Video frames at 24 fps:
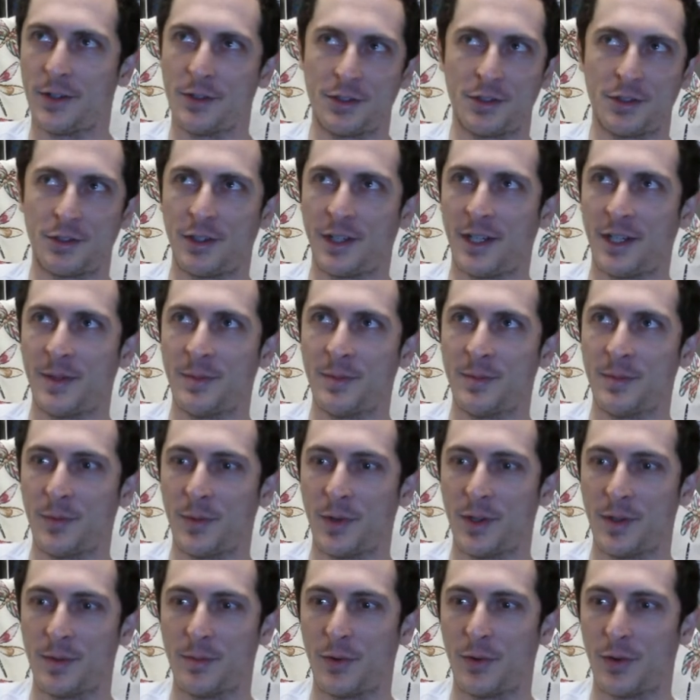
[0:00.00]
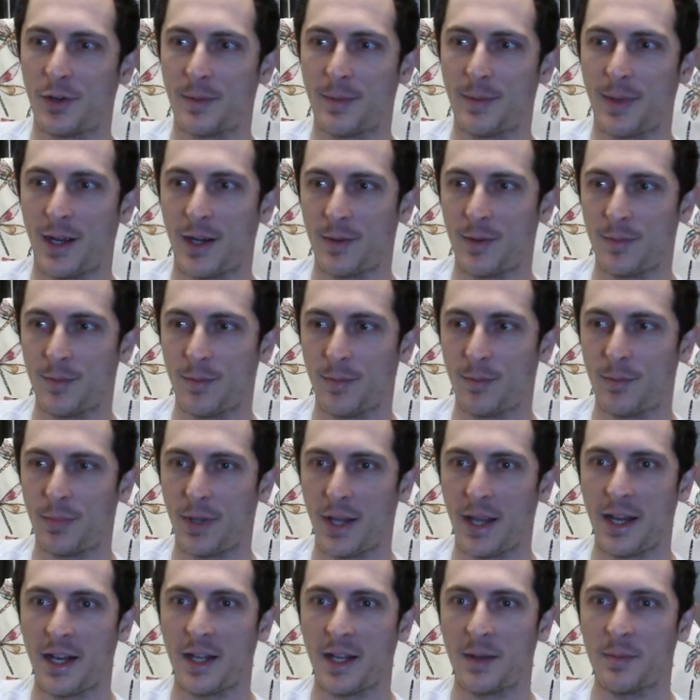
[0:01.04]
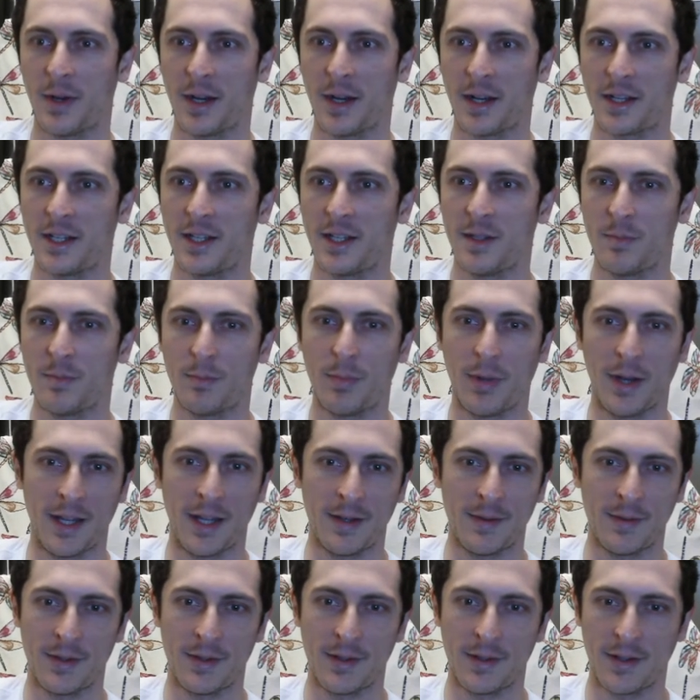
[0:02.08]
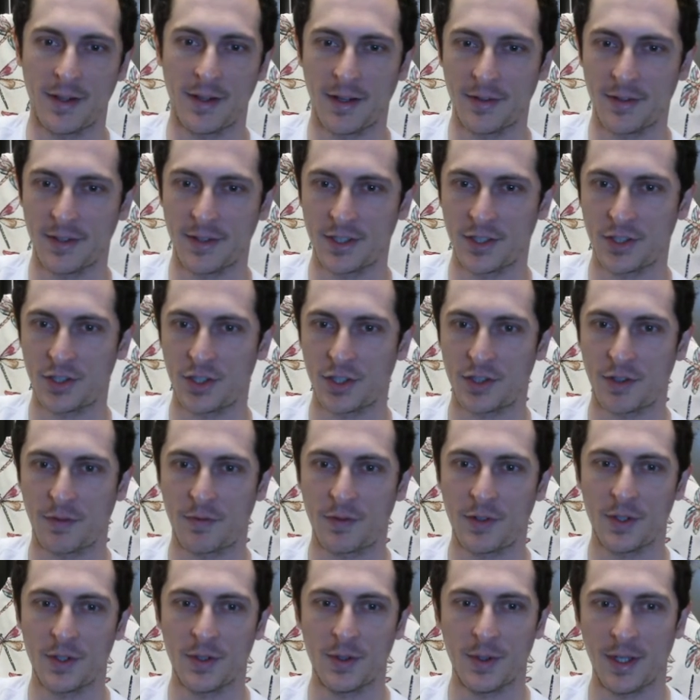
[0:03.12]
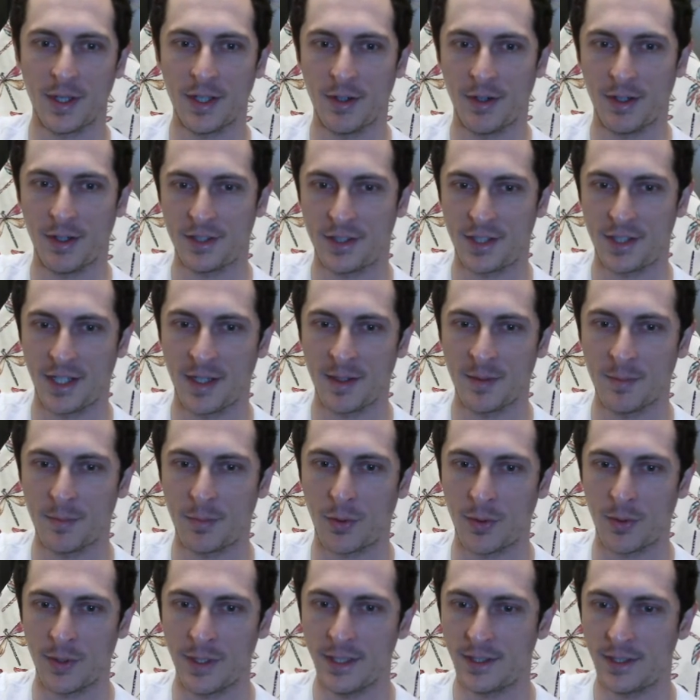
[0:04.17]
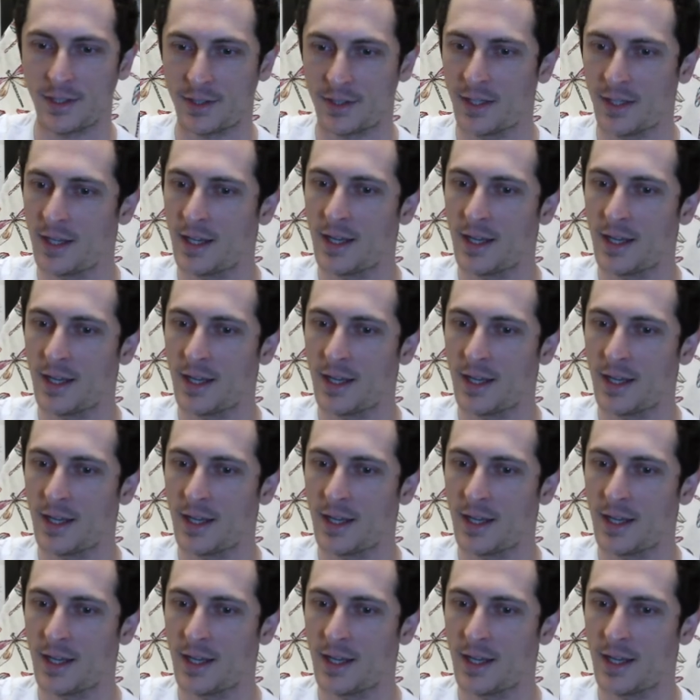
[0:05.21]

stream with more about Blake and Bucky, but this is just a few interesting points